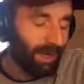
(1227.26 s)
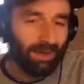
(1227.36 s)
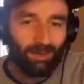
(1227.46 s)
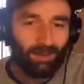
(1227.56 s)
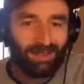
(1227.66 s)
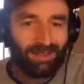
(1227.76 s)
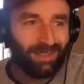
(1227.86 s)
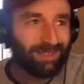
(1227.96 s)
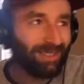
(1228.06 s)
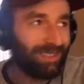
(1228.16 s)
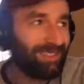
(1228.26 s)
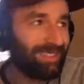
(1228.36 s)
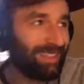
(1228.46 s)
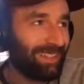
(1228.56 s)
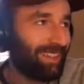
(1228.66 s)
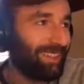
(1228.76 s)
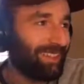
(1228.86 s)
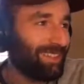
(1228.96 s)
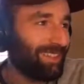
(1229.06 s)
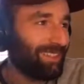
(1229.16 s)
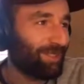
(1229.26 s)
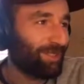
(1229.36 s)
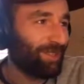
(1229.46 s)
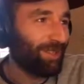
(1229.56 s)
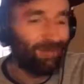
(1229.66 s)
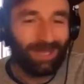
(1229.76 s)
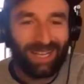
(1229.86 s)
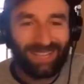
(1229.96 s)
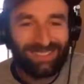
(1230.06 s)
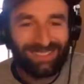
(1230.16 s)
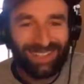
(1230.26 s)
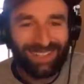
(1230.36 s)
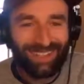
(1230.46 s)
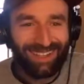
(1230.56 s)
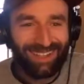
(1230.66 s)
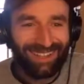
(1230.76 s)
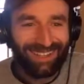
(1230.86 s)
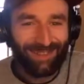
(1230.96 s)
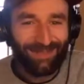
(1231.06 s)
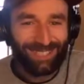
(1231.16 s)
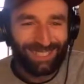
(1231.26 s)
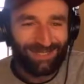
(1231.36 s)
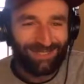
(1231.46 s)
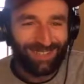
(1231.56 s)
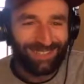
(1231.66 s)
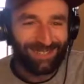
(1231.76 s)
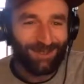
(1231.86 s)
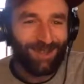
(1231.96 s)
this is like a sort of no BS conversation, right? So